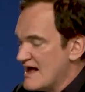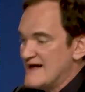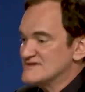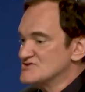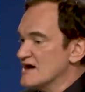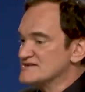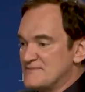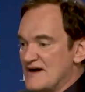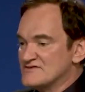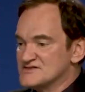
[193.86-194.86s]
and talked
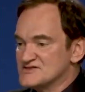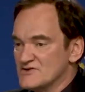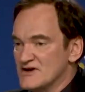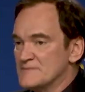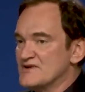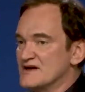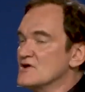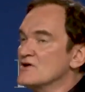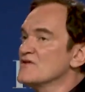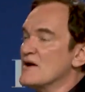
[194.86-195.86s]
about the script.
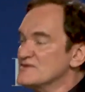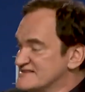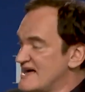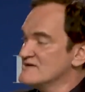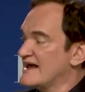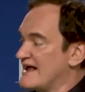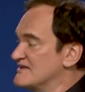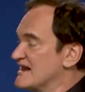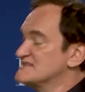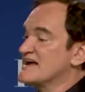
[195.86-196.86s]
No, that was Saturday,
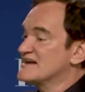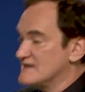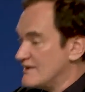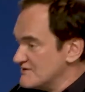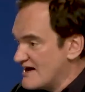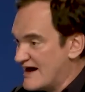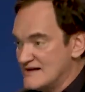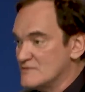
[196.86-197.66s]
and then I stayed another night,